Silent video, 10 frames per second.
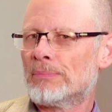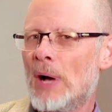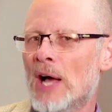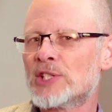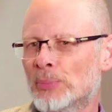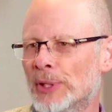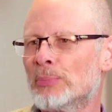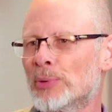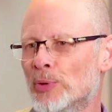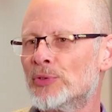possibly to
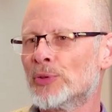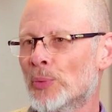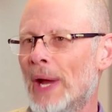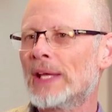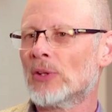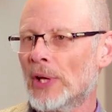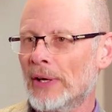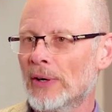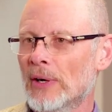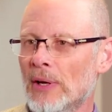prove to a
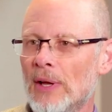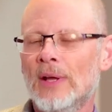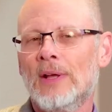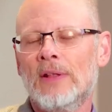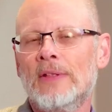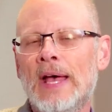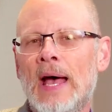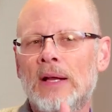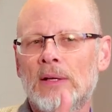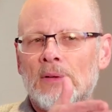regulator
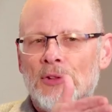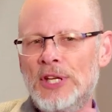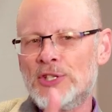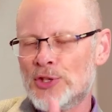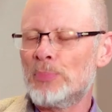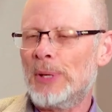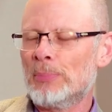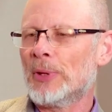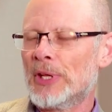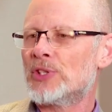that these are the
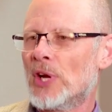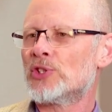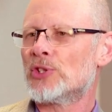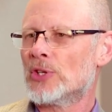people that touched the